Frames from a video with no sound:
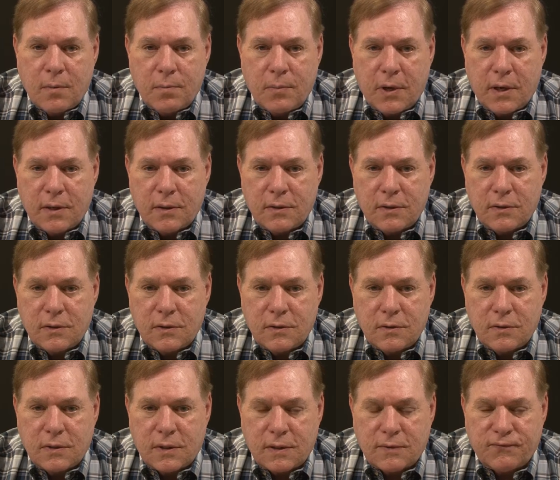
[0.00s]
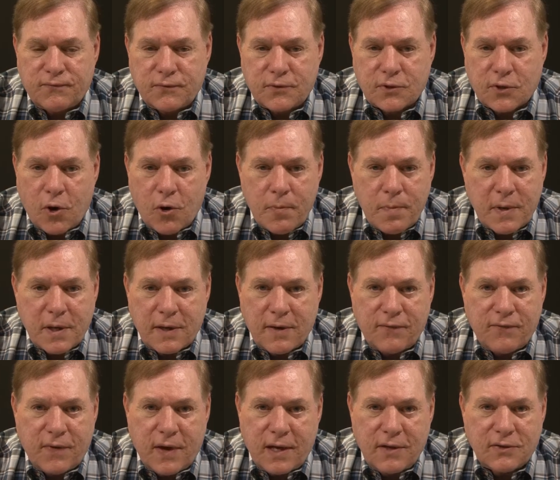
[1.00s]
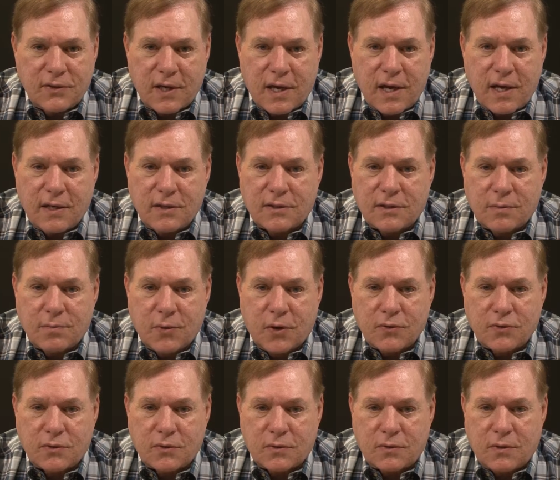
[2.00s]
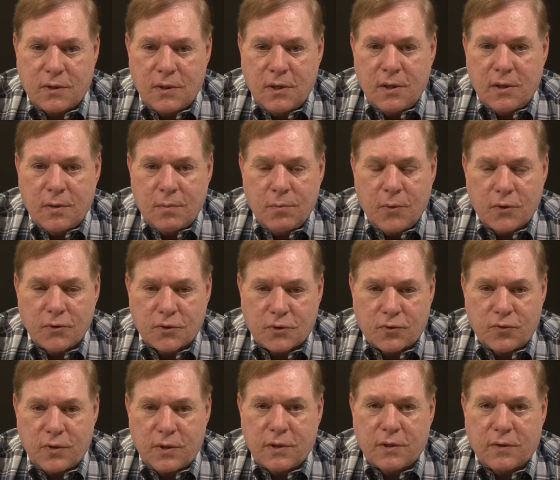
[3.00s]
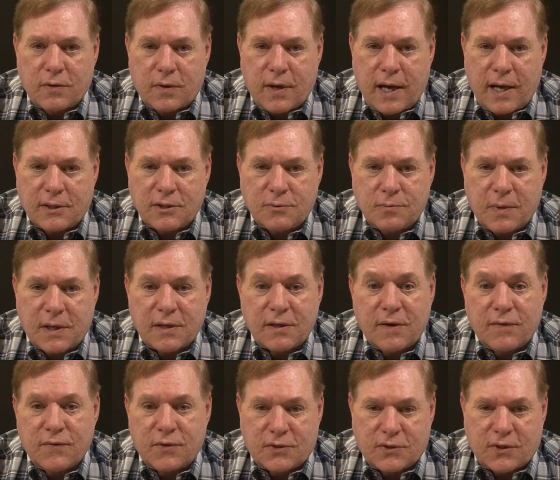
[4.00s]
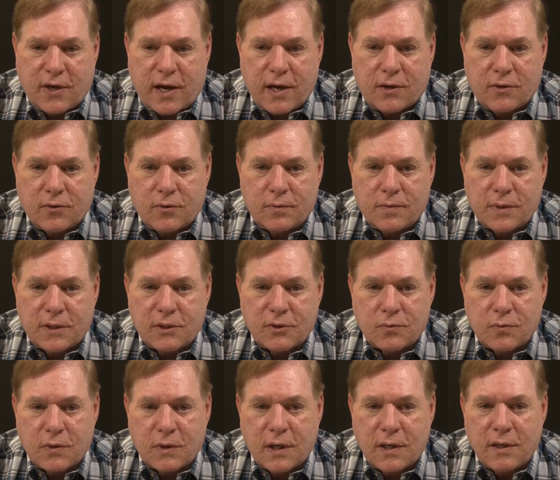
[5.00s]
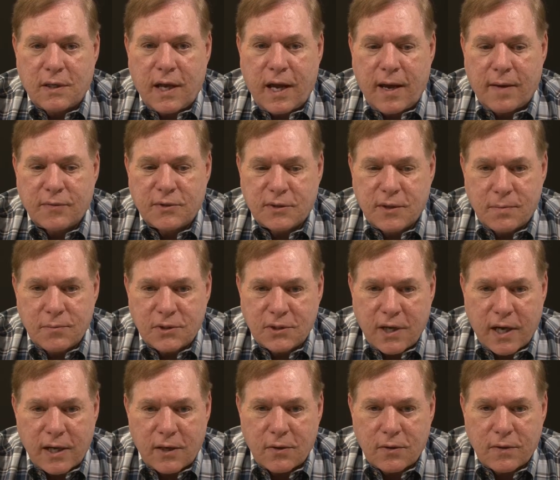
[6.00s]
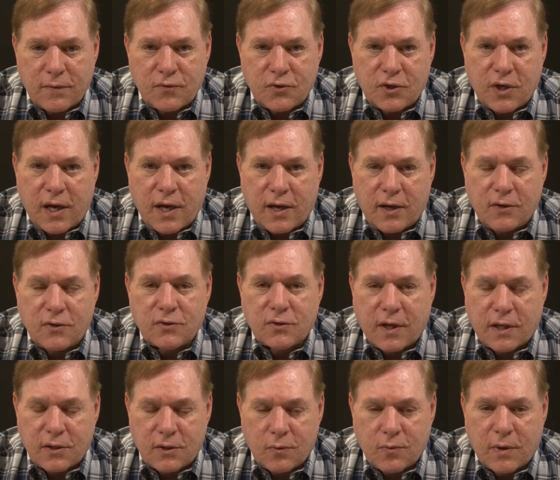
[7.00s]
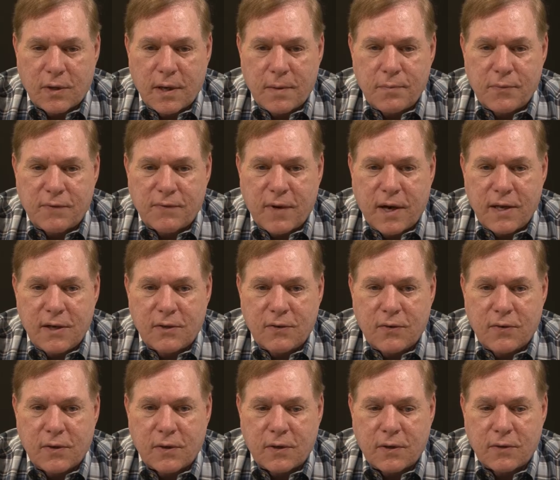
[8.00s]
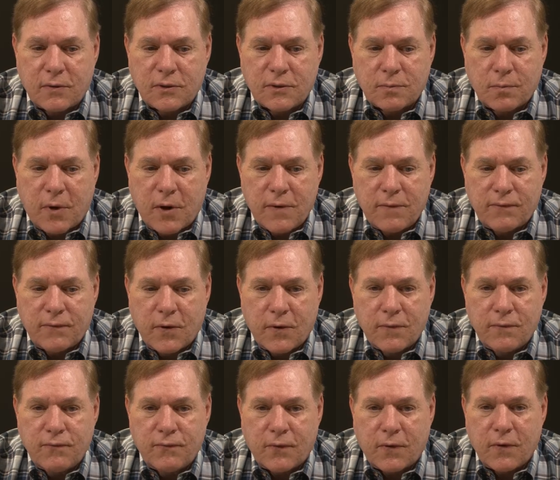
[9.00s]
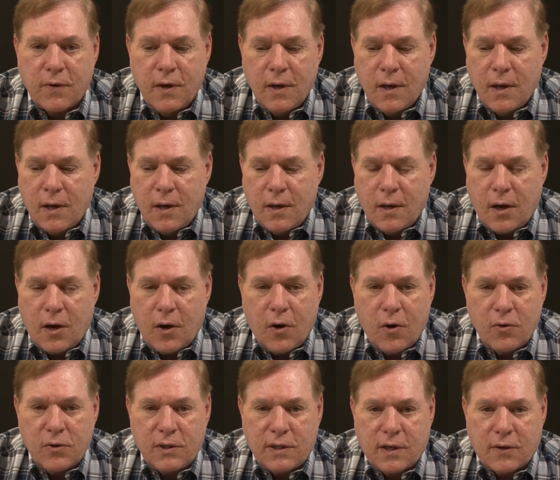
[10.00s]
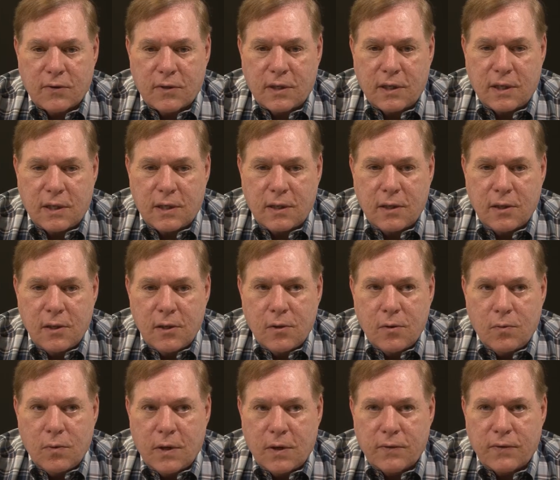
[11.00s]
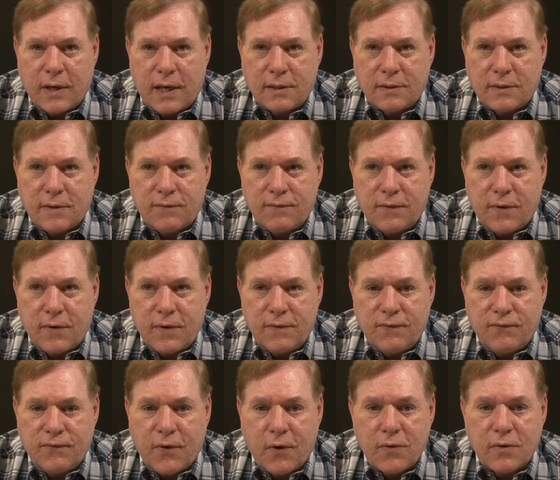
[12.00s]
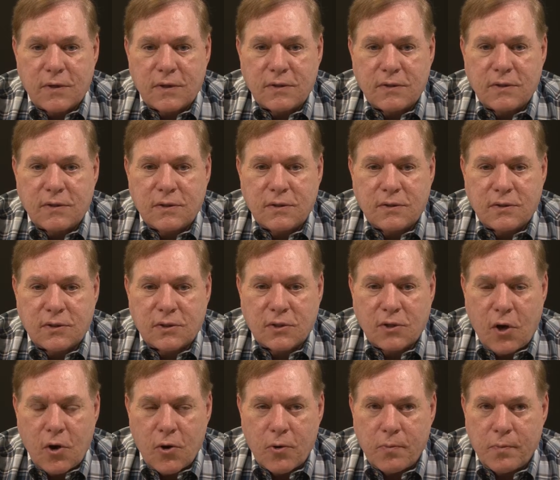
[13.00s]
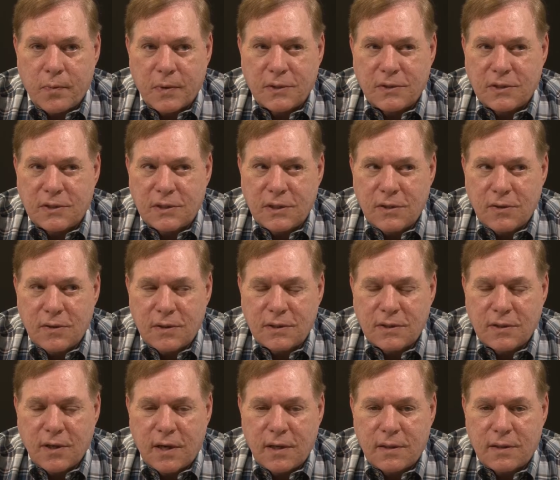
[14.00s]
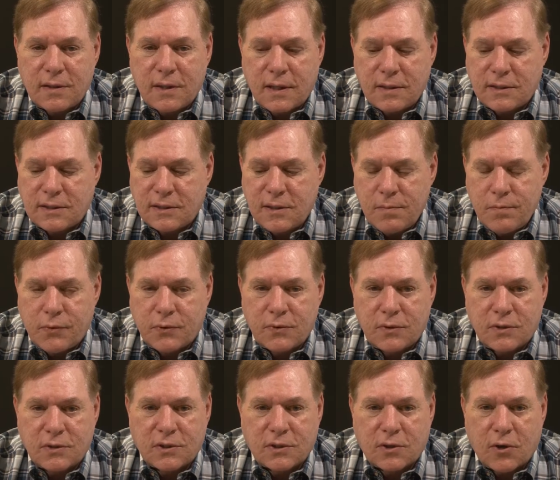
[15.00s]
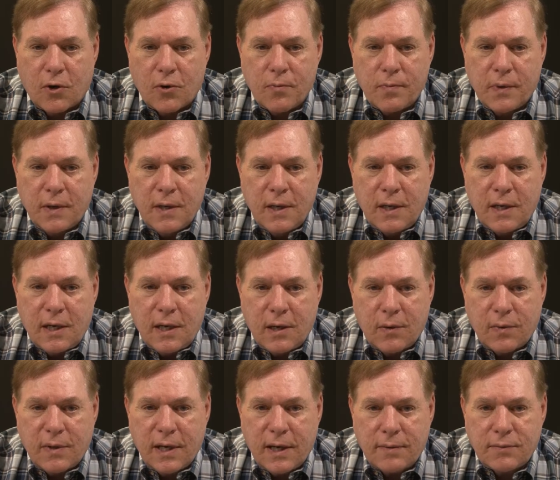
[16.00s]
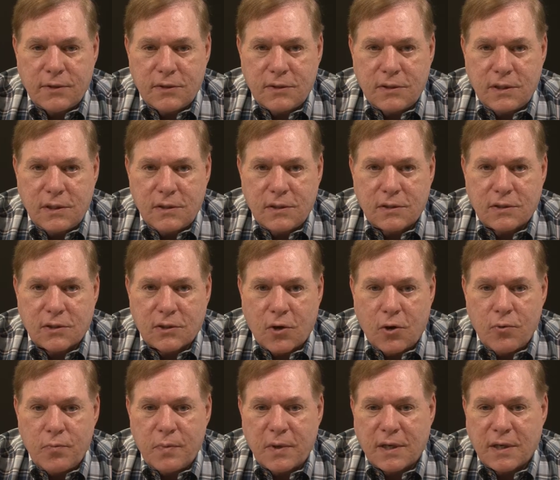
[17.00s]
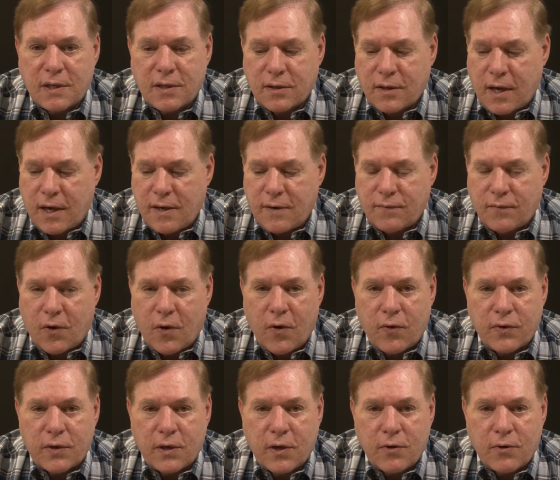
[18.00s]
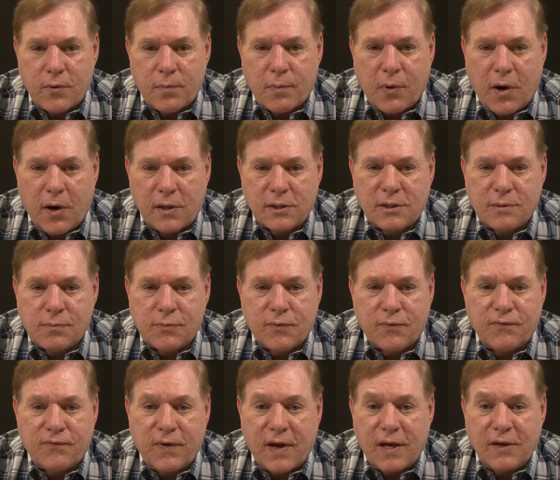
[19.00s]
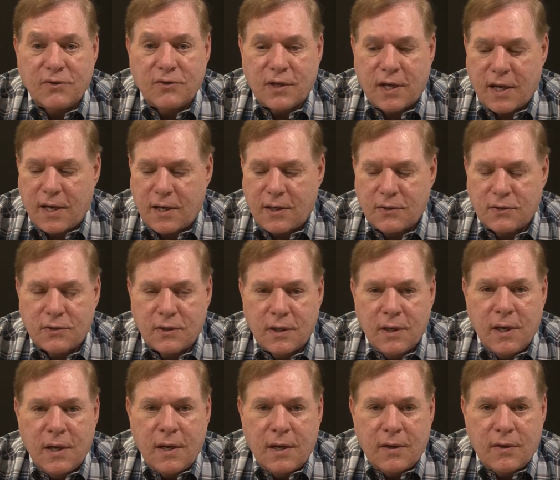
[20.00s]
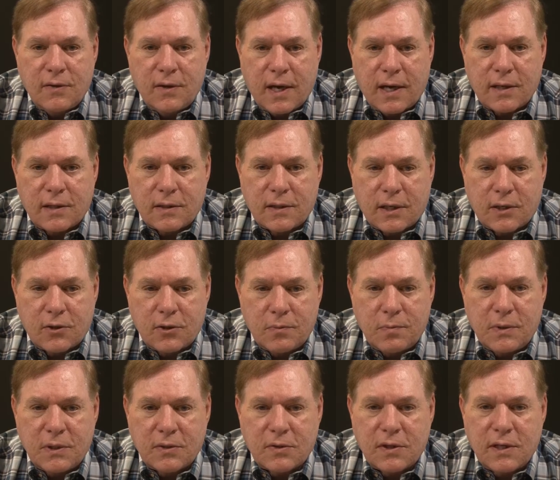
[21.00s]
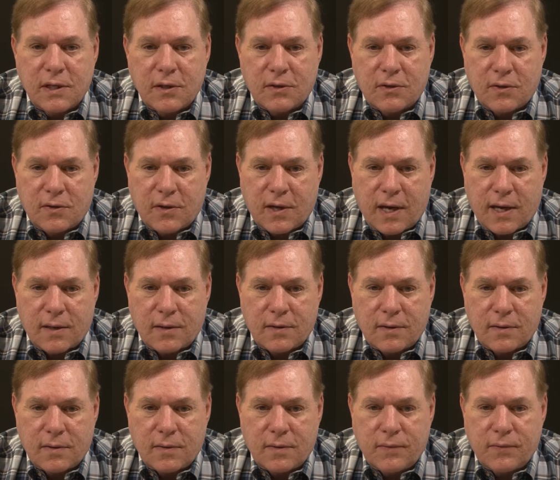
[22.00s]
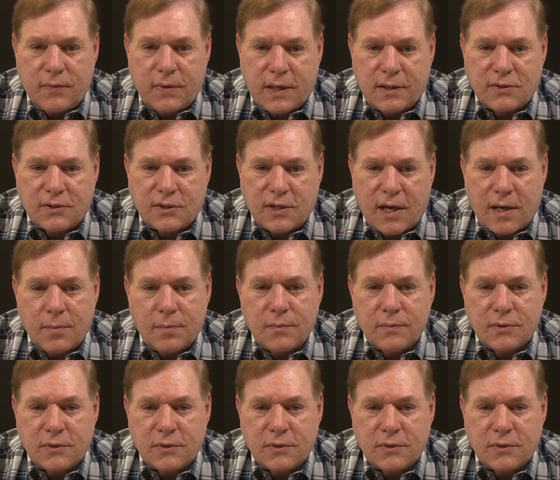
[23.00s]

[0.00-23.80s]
But the scoping of phase A is the most critical aspect of the cycle, because we're going to have some cycle of change, like the one I provided earlier, smartphone for a hotel key. Well, that's a very focused scope, but still it's not simple to scope, and we have to see the scoping in light of all the other possible phase A's that could be linked to that same